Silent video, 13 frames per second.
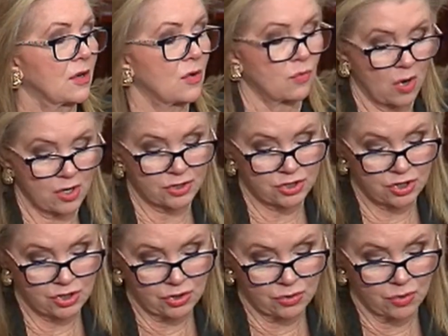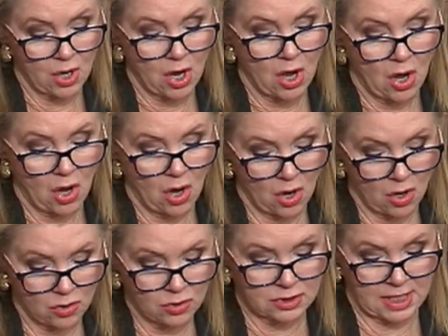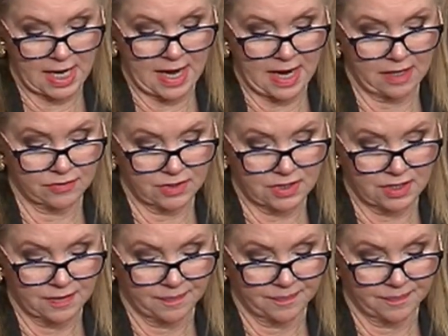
want to hold out.